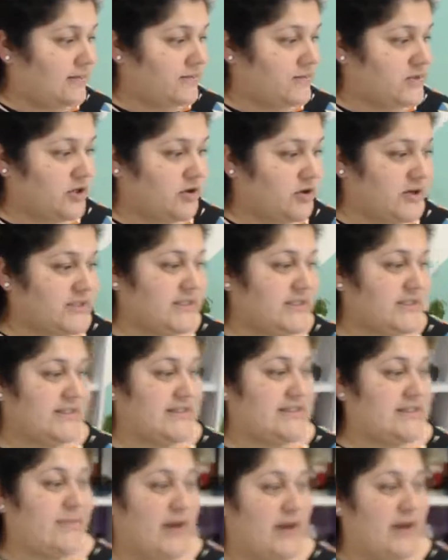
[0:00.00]
So Christy
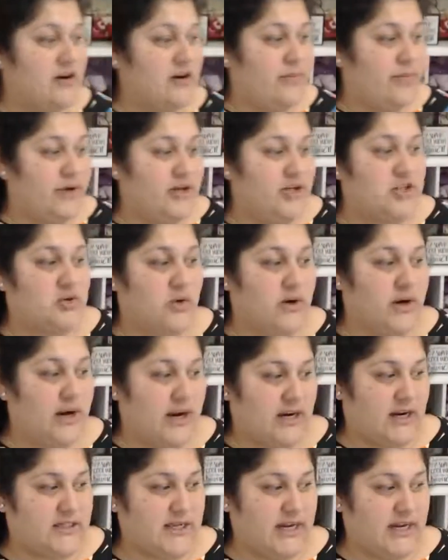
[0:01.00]
says, better to put short
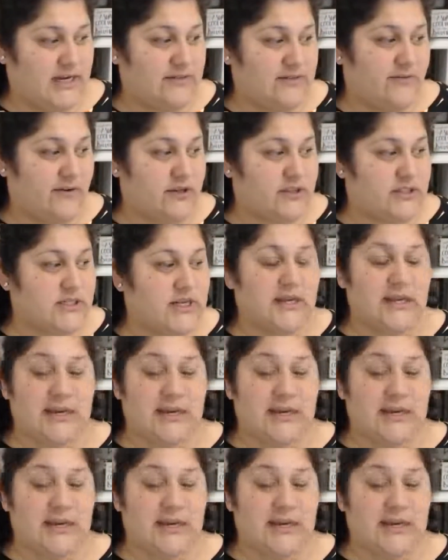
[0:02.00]
hashtags first.